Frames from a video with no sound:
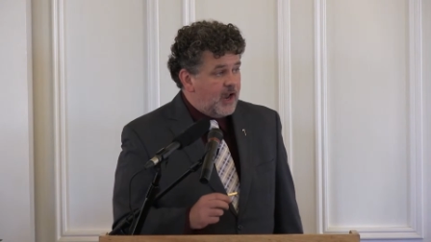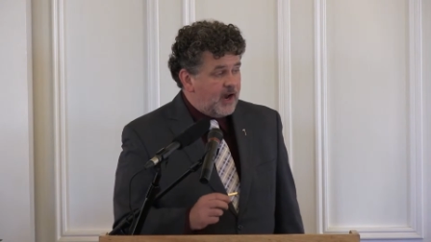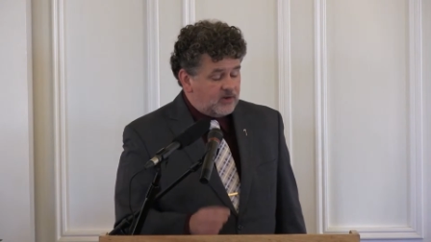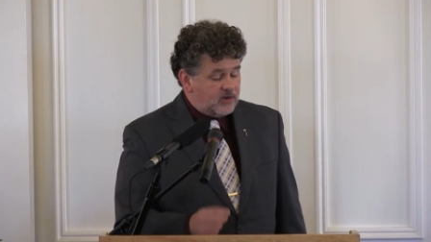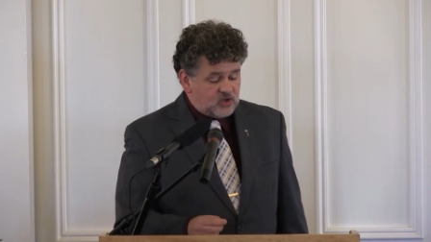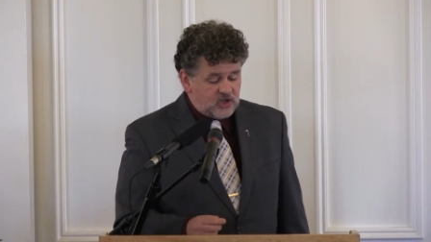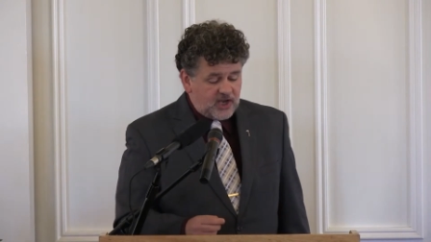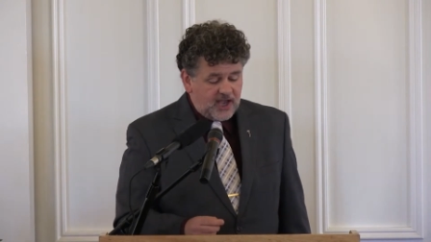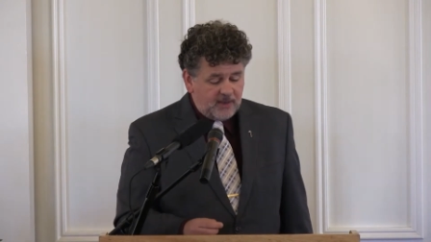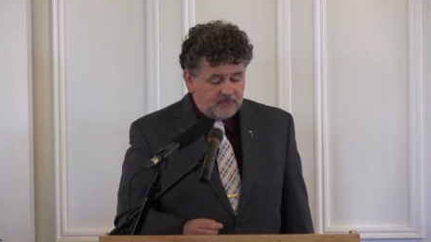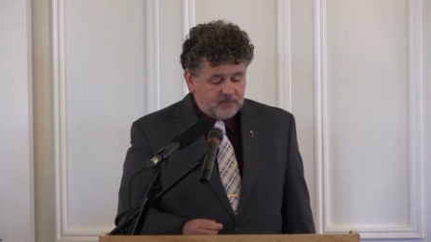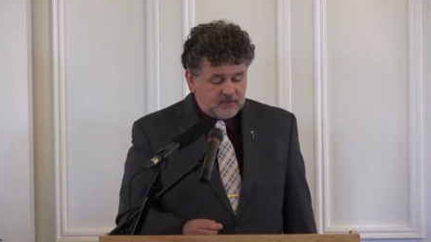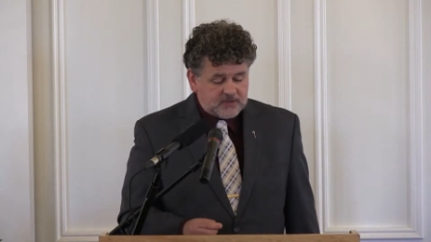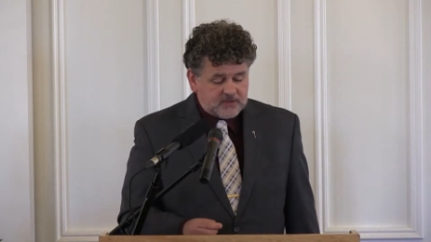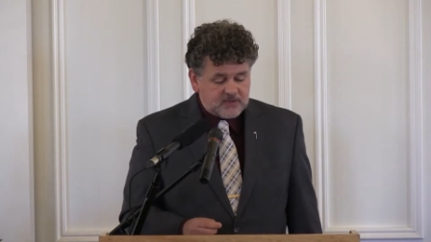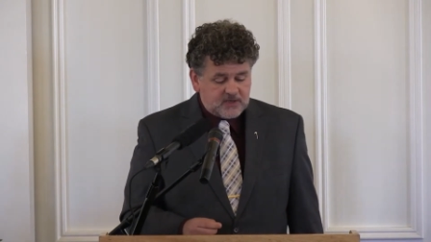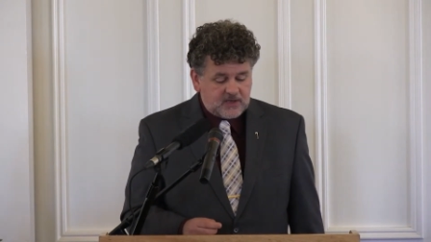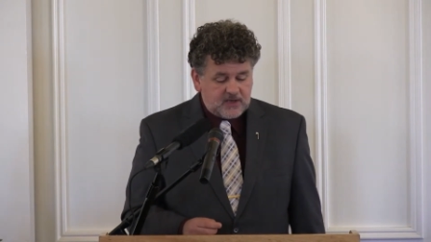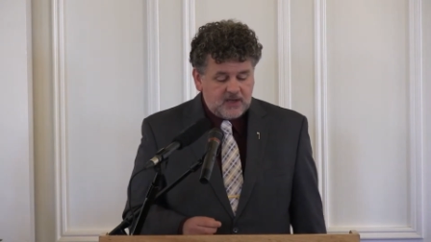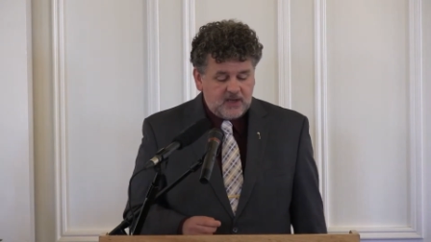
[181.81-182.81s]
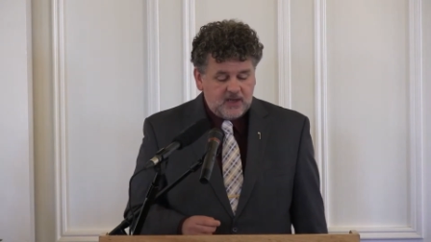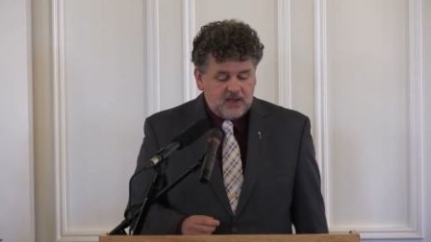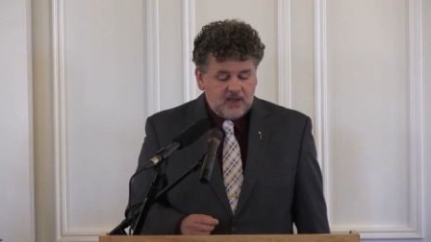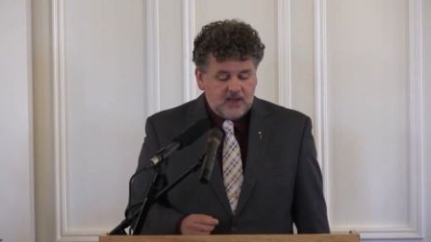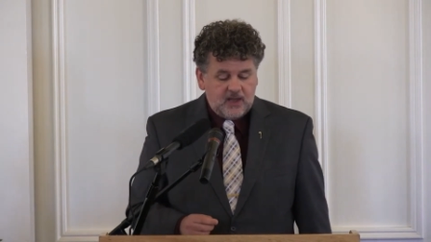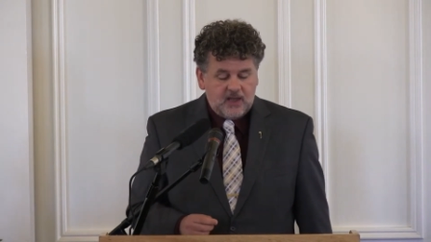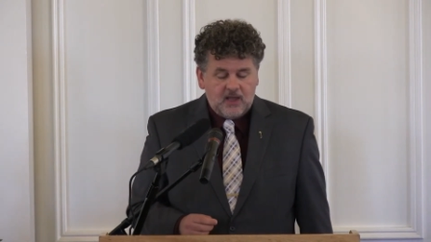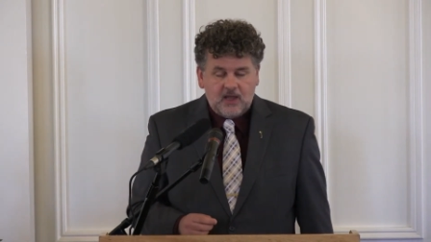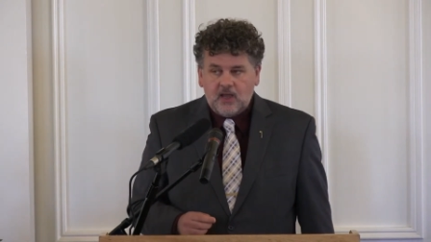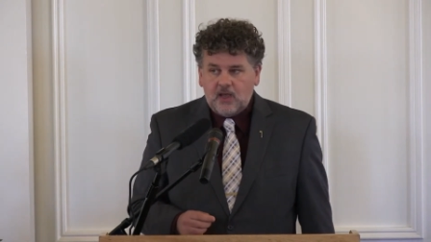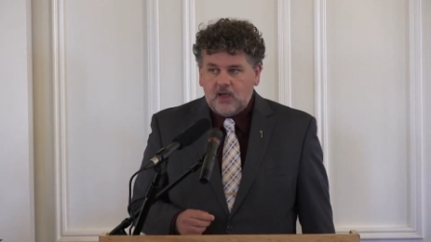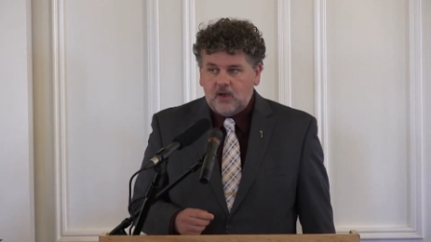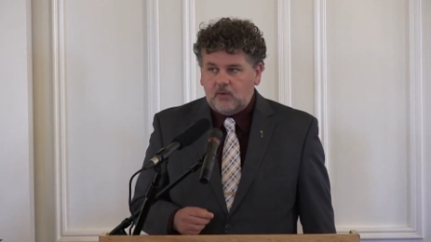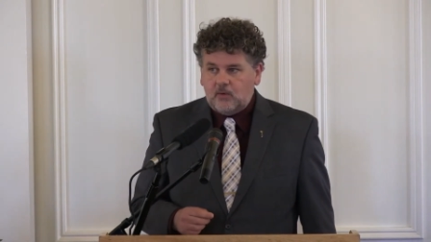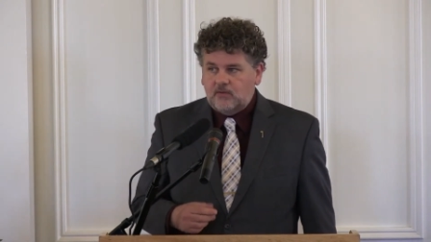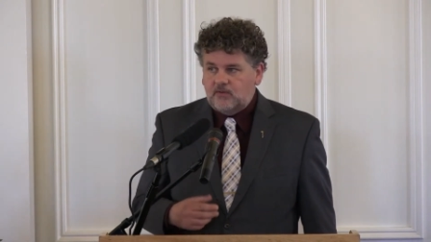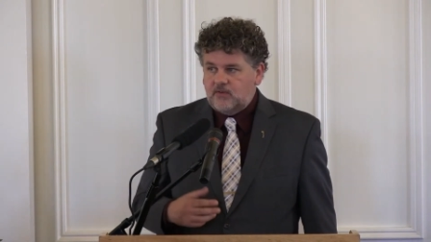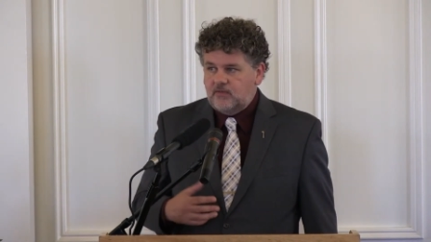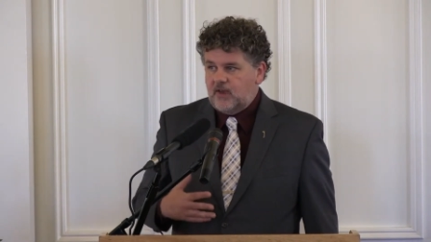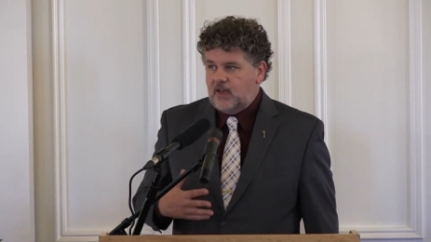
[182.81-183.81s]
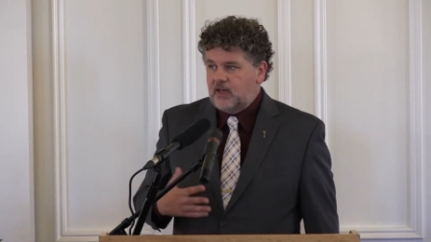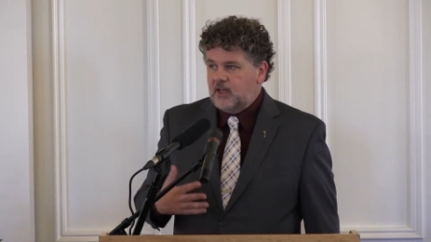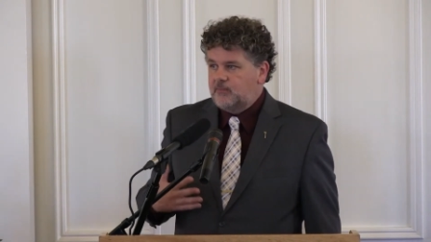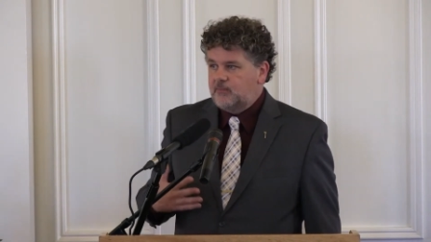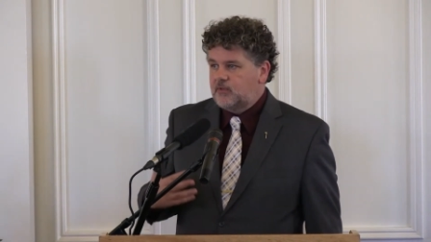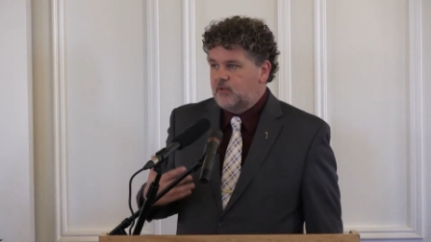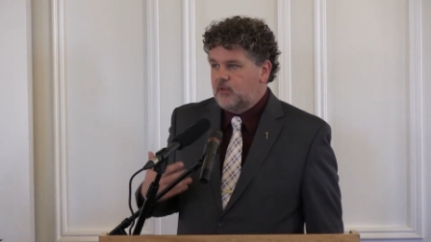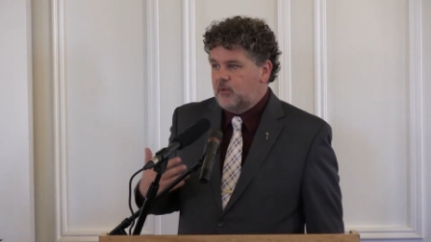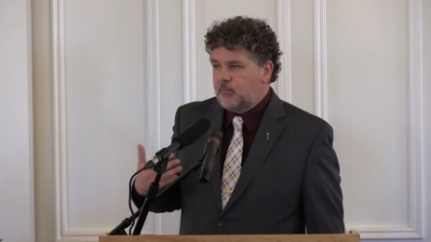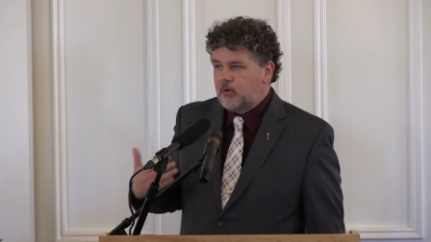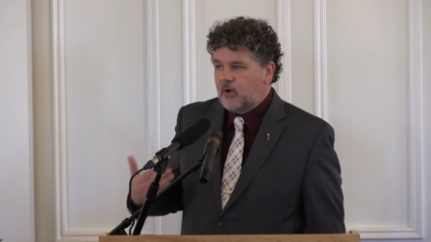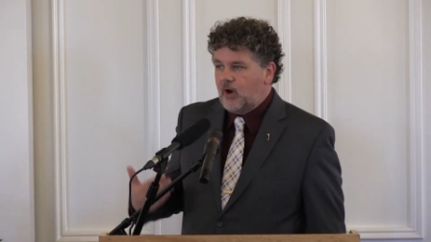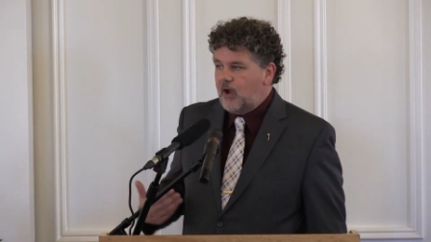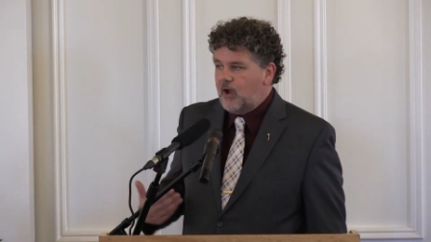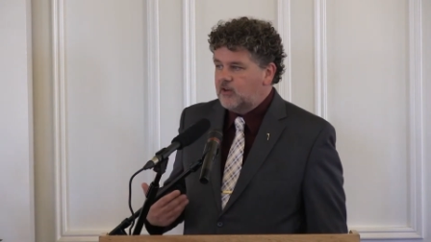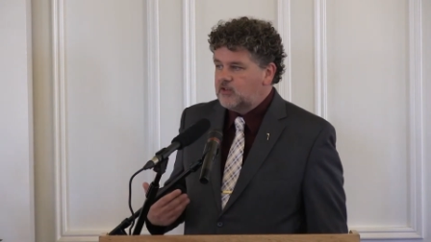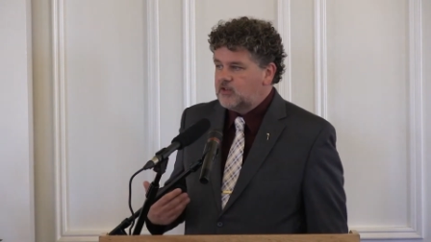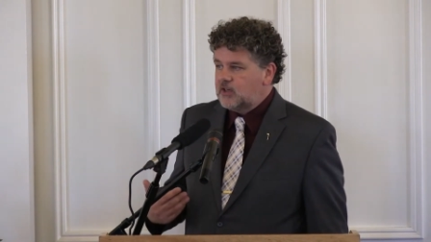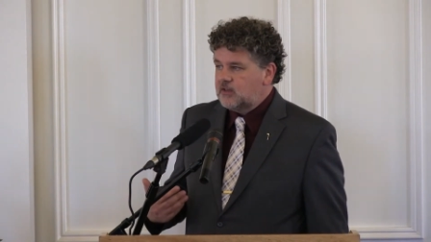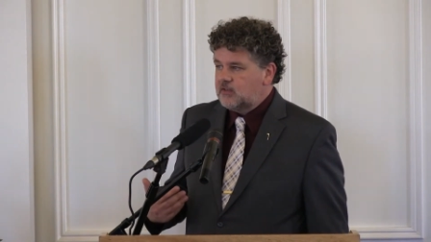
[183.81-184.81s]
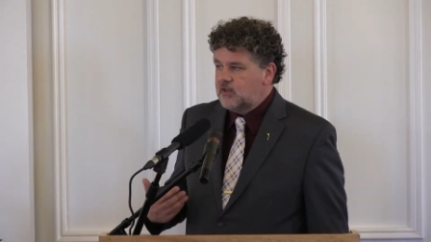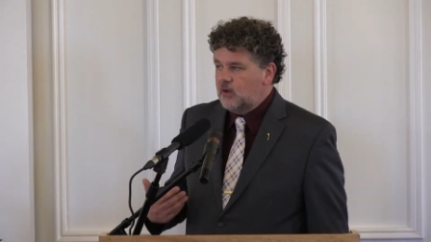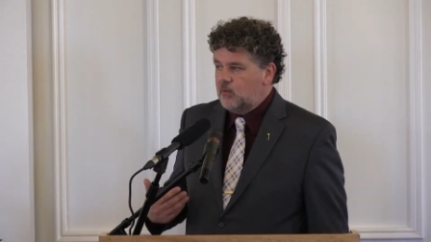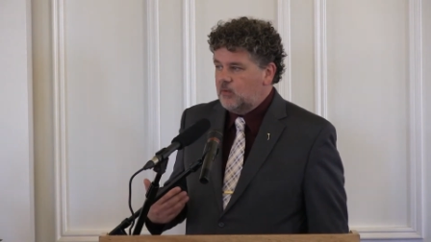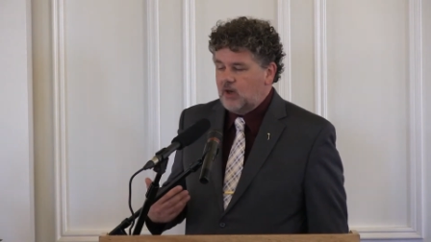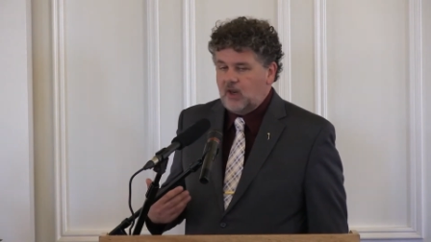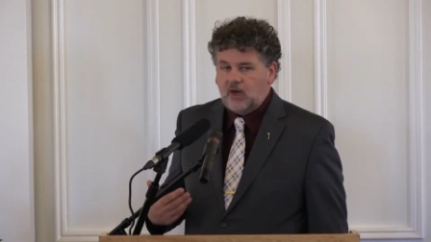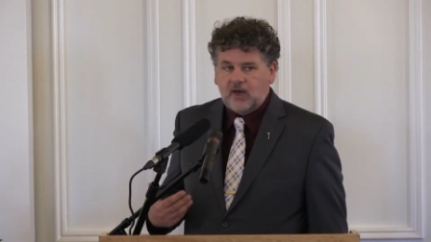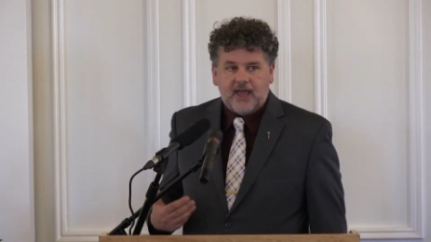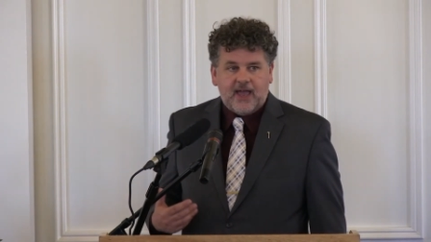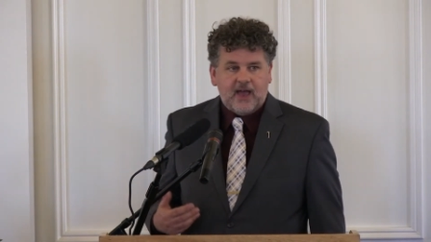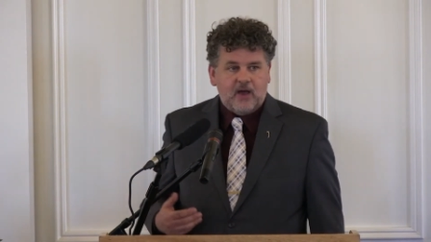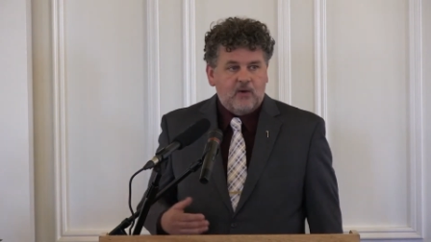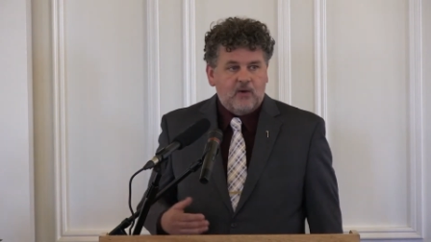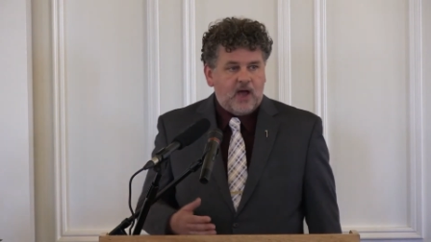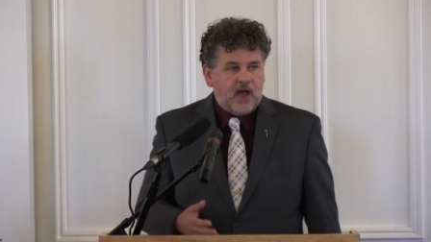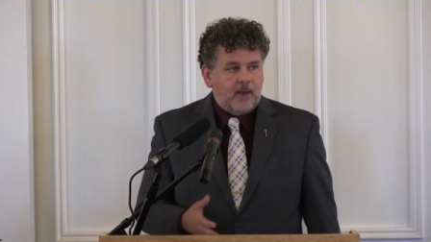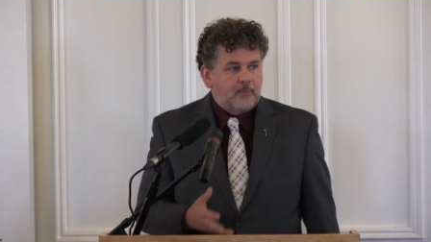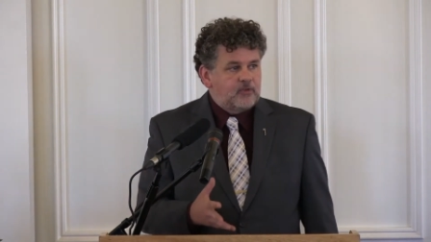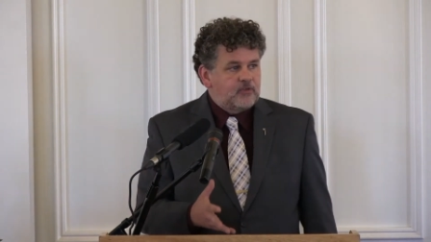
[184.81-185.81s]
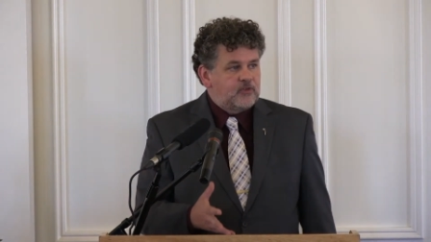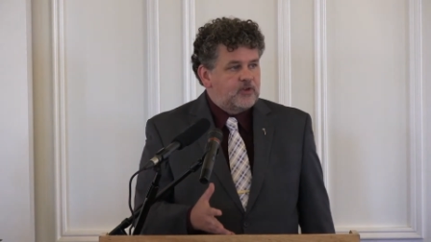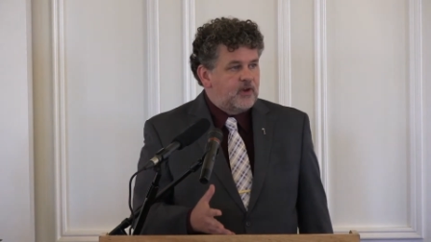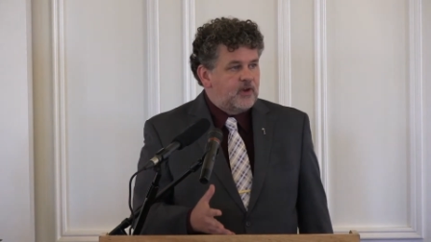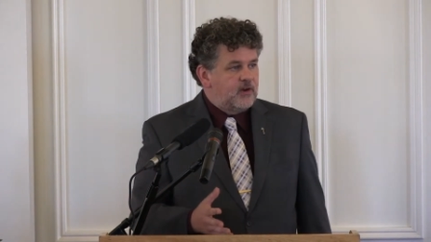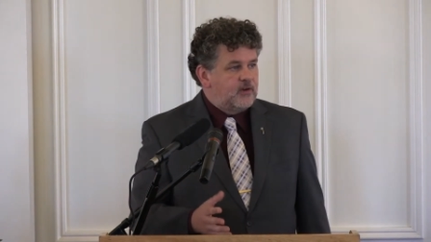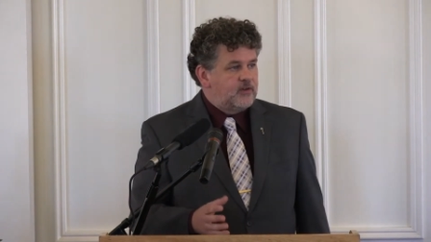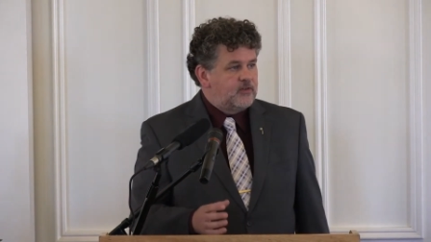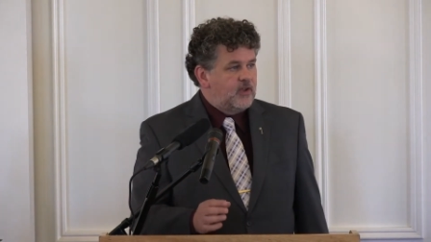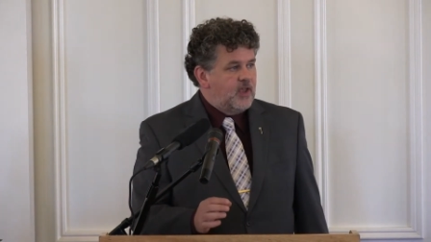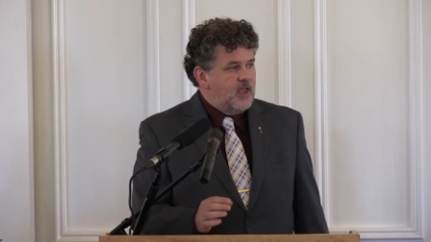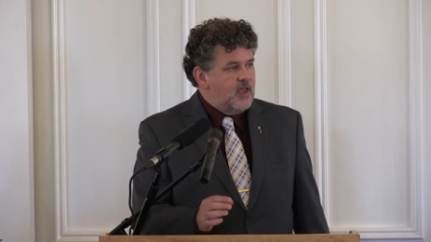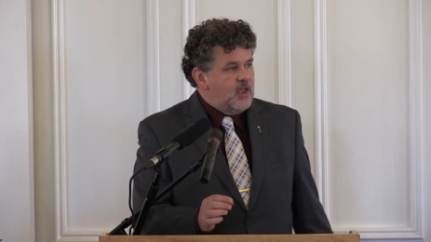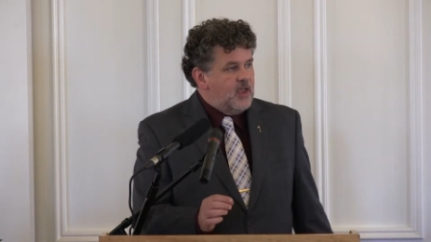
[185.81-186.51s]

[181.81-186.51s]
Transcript: our chaplaincy, we've developed the project that will allow upstairs